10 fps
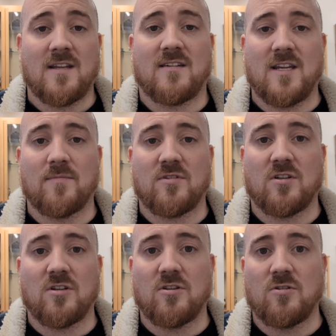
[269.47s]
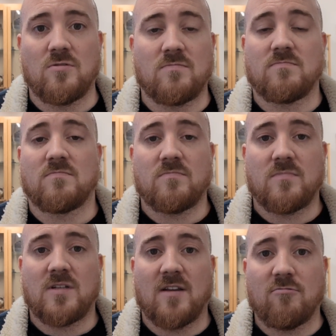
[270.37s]
seems to
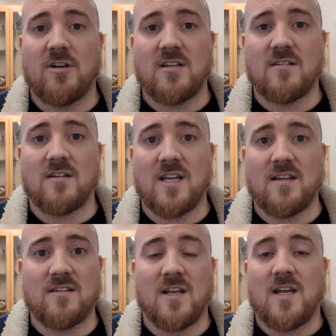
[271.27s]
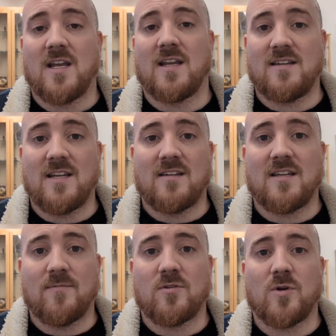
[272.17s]
give credence to this. It did
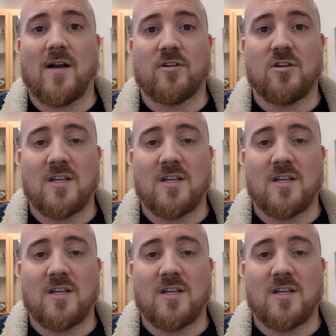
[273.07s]
seem to have a good